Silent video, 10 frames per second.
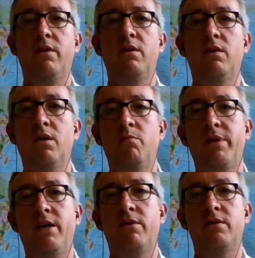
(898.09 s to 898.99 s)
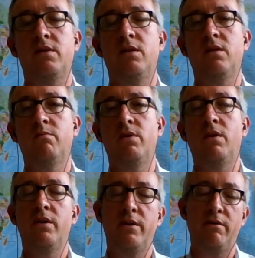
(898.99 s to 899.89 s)
in Paris and in
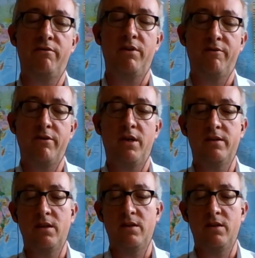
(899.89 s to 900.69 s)
Berlin, in France and in